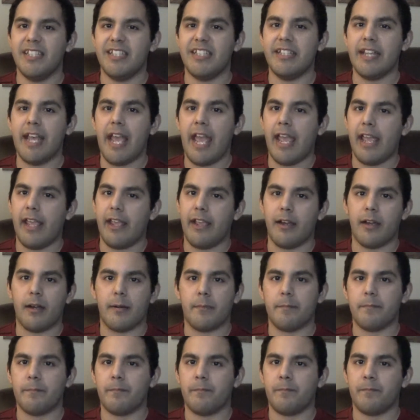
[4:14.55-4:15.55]
Damn.
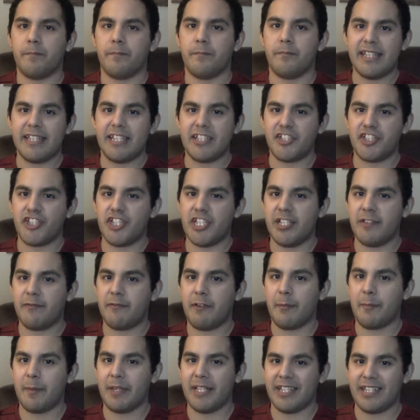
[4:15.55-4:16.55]
The chief
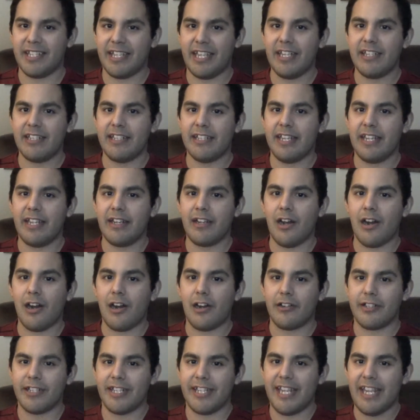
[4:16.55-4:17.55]
have been getting it
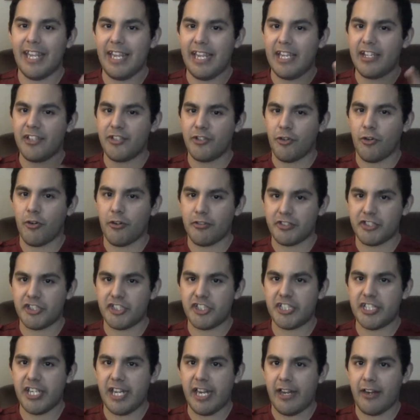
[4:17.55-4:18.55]
on in your
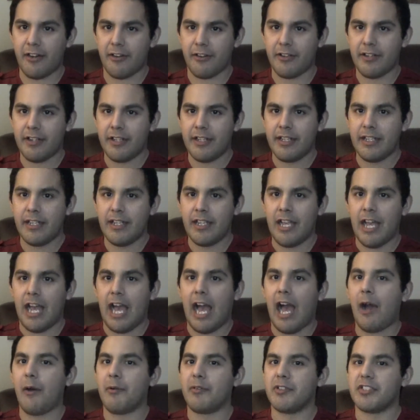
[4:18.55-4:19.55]
chair.
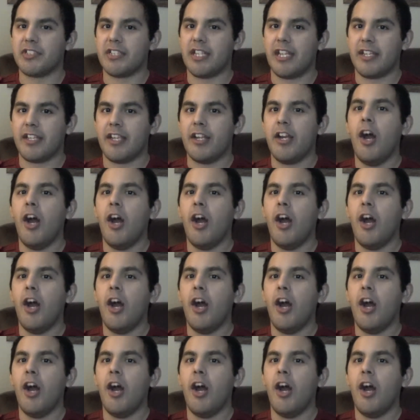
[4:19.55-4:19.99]
I was like,